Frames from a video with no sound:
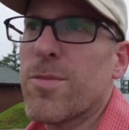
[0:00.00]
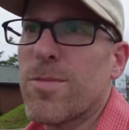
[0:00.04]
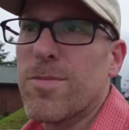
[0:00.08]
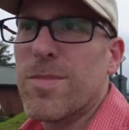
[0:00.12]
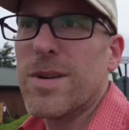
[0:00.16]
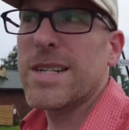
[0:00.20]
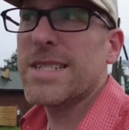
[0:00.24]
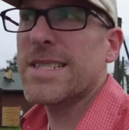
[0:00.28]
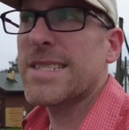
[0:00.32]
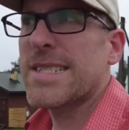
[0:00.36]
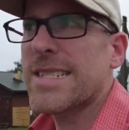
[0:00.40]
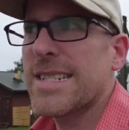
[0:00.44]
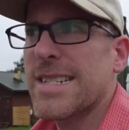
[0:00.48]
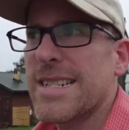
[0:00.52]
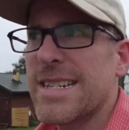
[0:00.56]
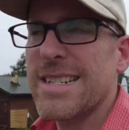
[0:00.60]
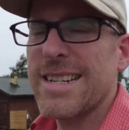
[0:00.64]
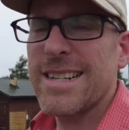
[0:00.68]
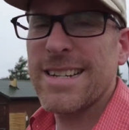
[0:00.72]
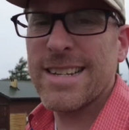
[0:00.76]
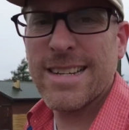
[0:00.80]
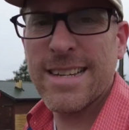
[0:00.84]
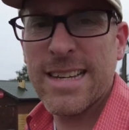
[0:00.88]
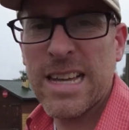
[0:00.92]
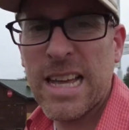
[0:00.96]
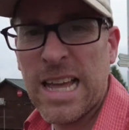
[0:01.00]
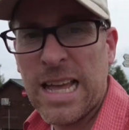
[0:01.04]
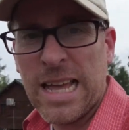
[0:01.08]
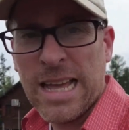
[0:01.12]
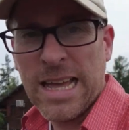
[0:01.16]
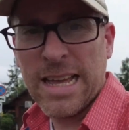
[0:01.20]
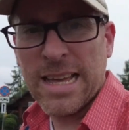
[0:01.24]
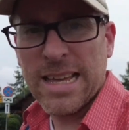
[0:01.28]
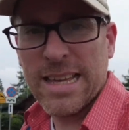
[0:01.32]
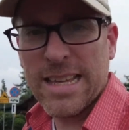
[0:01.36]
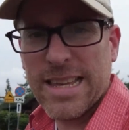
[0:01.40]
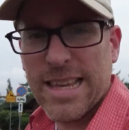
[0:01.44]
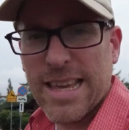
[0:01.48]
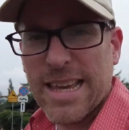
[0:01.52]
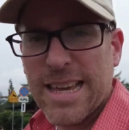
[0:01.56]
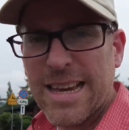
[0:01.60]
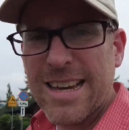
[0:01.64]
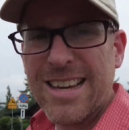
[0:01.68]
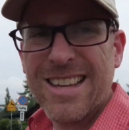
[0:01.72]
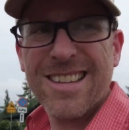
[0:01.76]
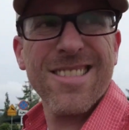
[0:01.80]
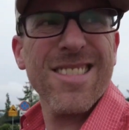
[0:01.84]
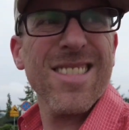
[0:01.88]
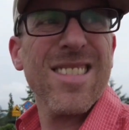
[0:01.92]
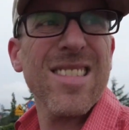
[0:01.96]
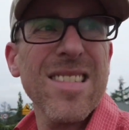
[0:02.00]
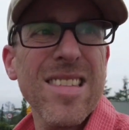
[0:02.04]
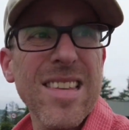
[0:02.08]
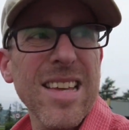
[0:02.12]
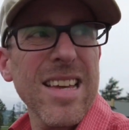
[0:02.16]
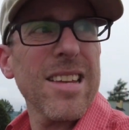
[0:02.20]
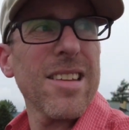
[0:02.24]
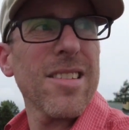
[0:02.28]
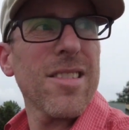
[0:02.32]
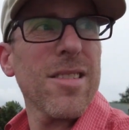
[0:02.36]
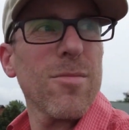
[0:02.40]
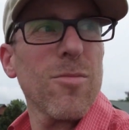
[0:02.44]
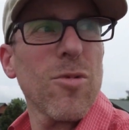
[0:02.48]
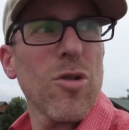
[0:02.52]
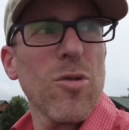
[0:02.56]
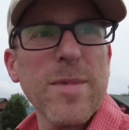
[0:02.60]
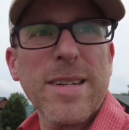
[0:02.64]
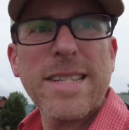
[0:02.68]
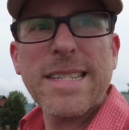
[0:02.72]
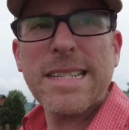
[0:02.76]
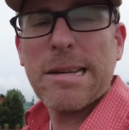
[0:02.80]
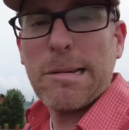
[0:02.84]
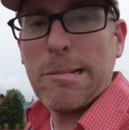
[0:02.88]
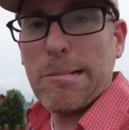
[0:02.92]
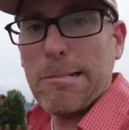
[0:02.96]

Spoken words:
but yeah, it's dead at the moment.